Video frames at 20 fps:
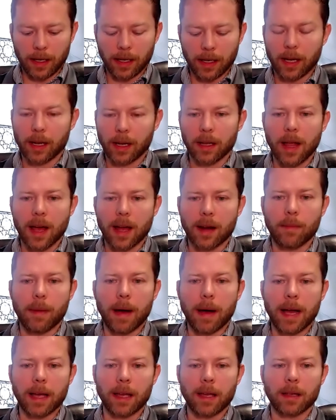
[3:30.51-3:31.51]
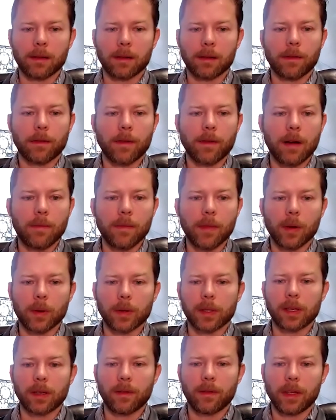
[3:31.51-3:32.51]
and getting a lot of buy-in from
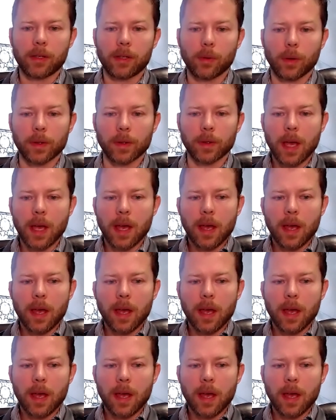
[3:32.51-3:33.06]
those individuals.